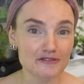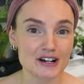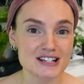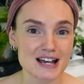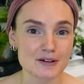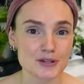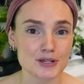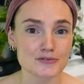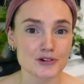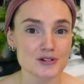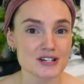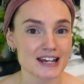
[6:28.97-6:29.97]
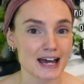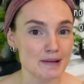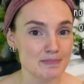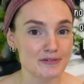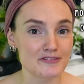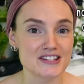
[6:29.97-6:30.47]
find out that you've got an
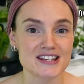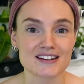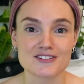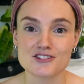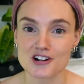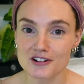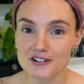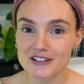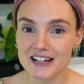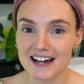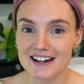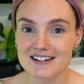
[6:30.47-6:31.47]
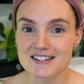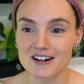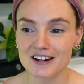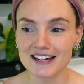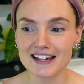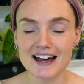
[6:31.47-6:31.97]
epiphytic jungle
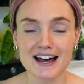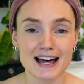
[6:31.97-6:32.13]
cacti,